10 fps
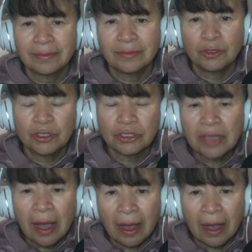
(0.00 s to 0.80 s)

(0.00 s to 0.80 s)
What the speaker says: not just a